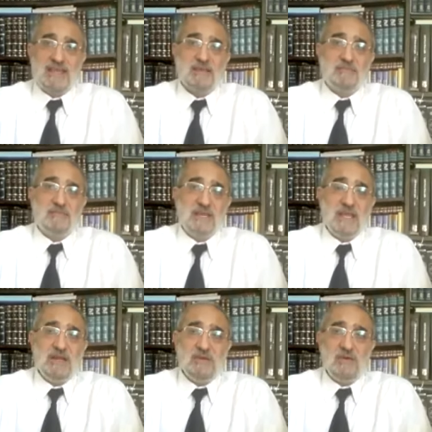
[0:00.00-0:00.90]
as a
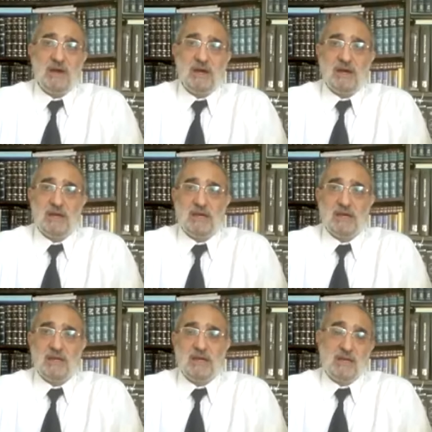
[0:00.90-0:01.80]
bnei noach
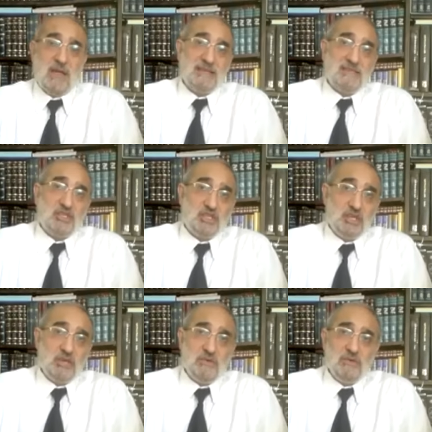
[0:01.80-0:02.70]
as a
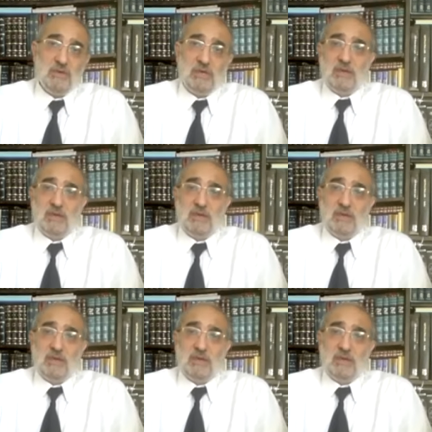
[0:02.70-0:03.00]
jew